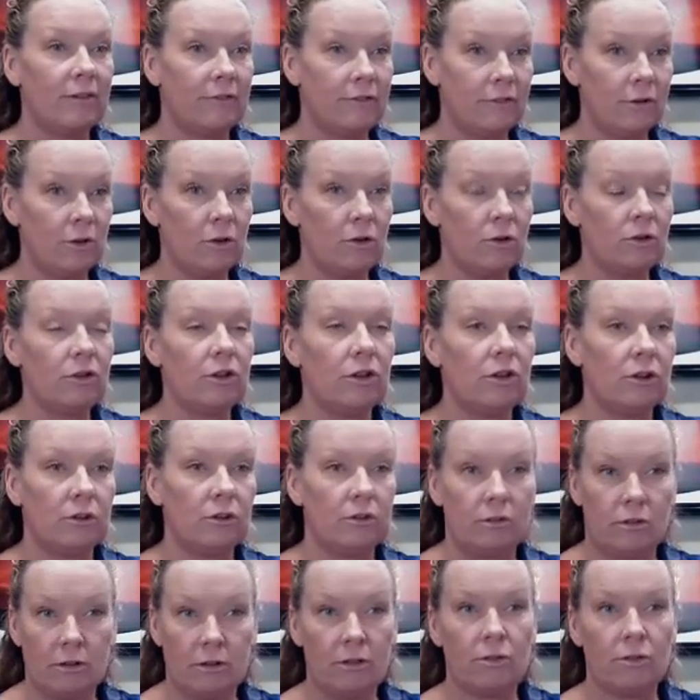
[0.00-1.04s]
food,
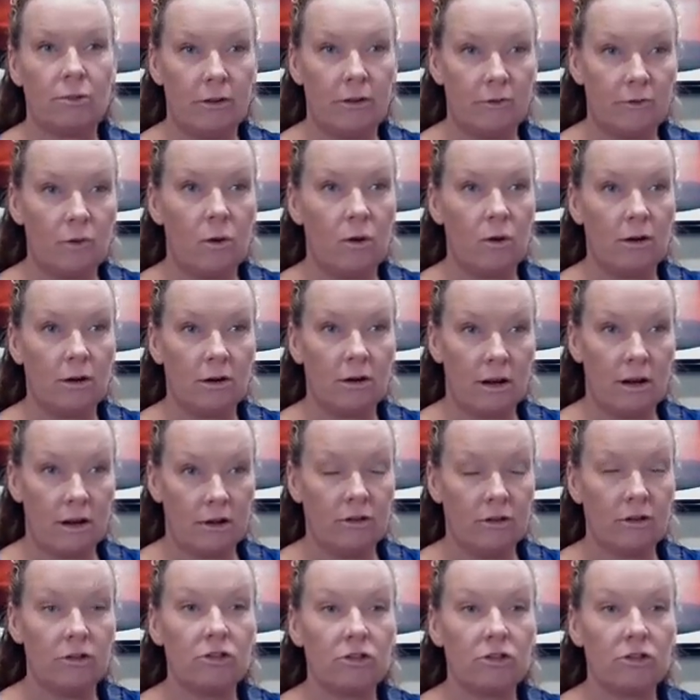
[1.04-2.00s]
you're 300 or 400.